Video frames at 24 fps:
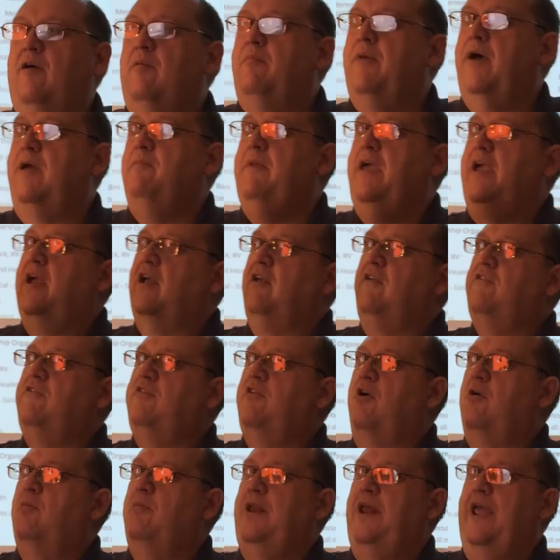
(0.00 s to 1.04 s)
By making
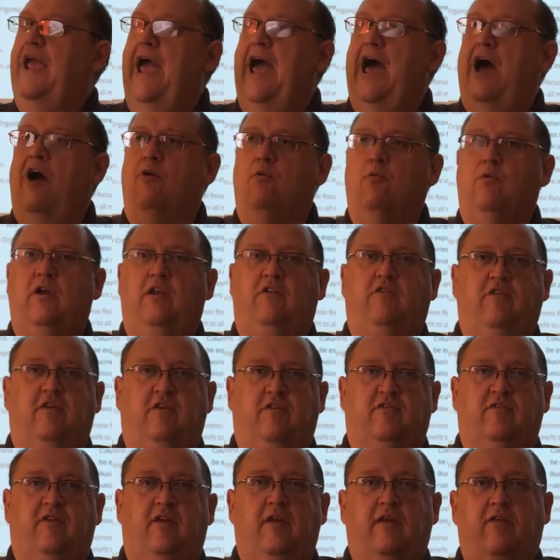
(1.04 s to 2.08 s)
so many
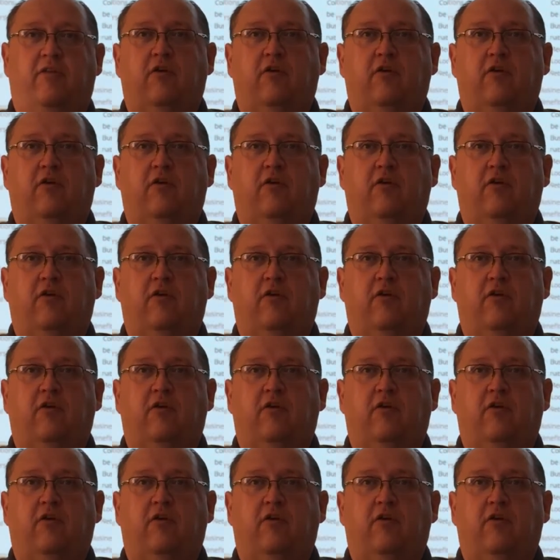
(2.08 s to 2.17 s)
outreaches.